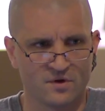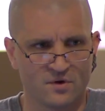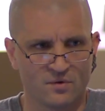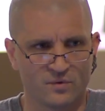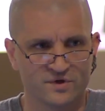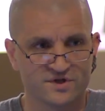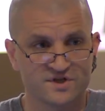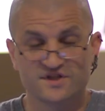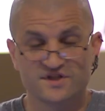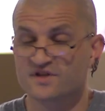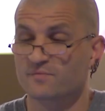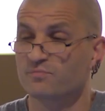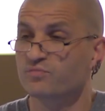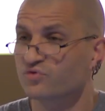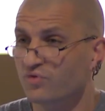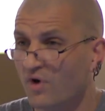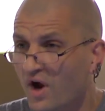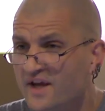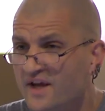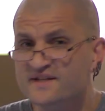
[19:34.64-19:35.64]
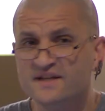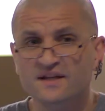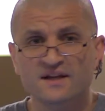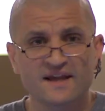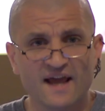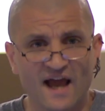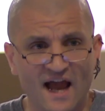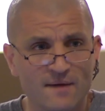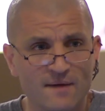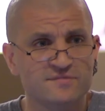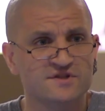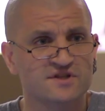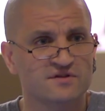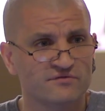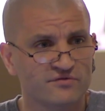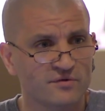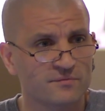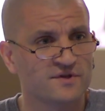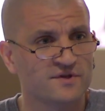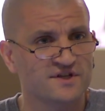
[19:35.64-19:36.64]
Which is surprisingly absent
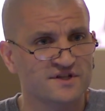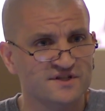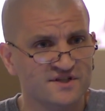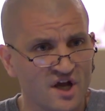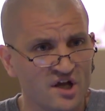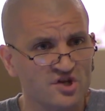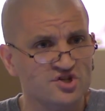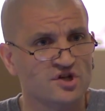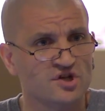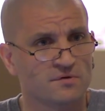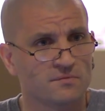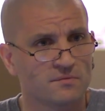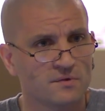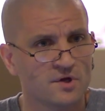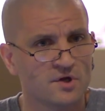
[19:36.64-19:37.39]
from the discussion.